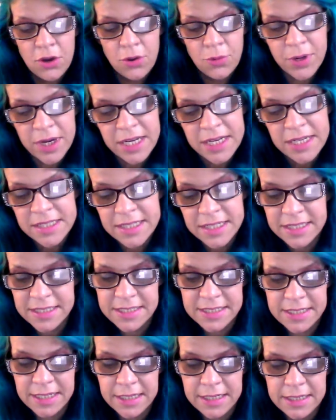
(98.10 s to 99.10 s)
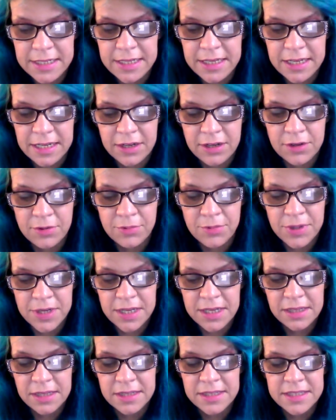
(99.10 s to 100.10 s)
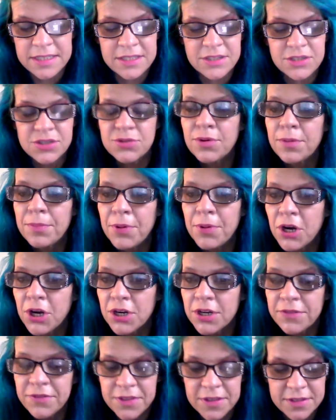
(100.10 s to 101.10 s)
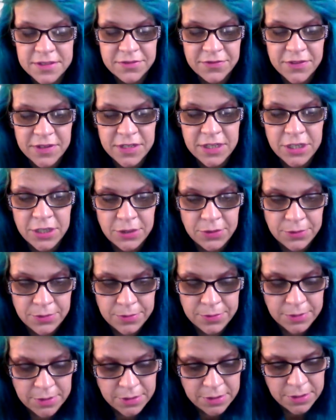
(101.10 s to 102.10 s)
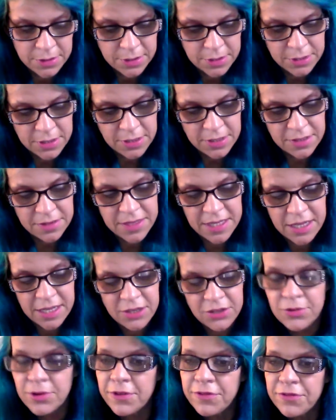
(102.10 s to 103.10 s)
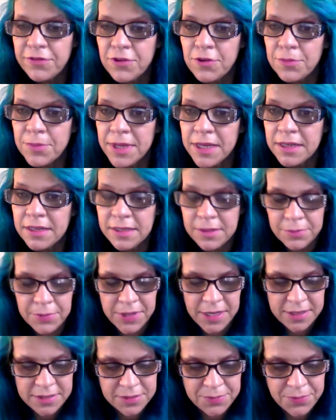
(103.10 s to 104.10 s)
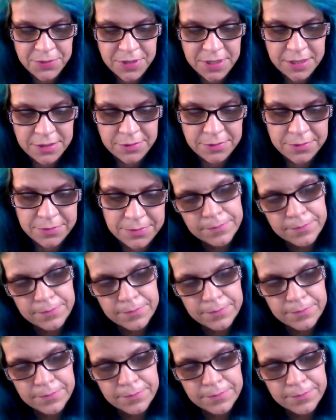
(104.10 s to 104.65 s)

We're going to take a second here and we're going to listen to a part of this video that UFO Mania has put out.